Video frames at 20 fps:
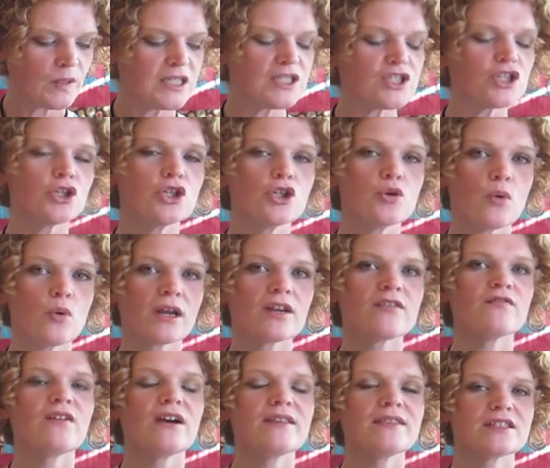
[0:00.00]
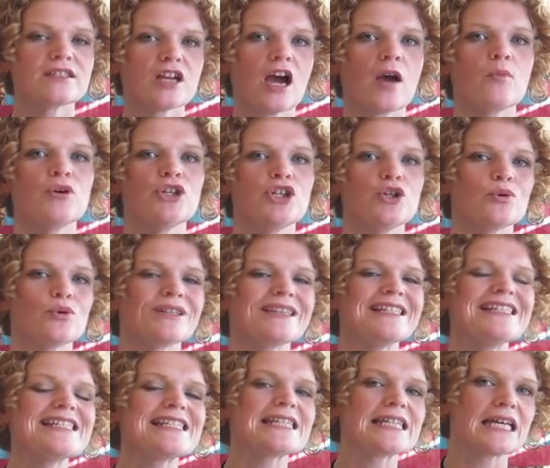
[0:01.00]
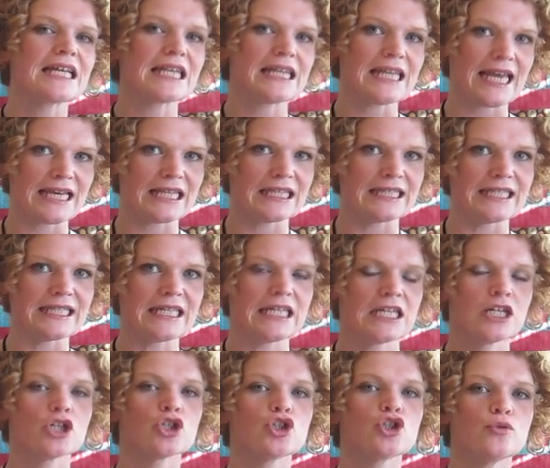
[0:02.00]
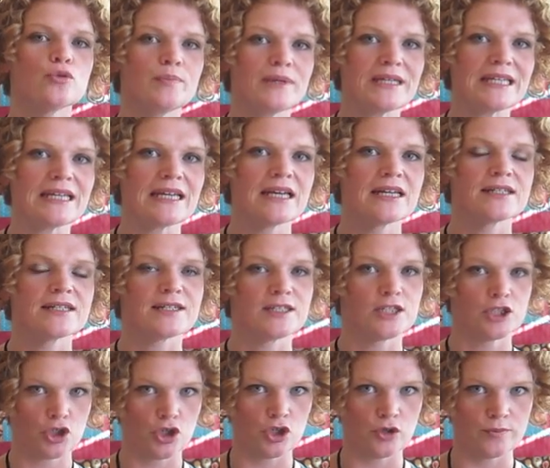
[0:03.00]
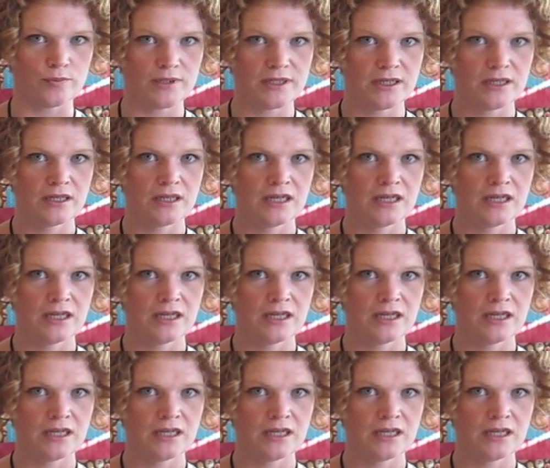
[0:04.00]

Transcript: So you want to find the time when you're least likely to be disturbed.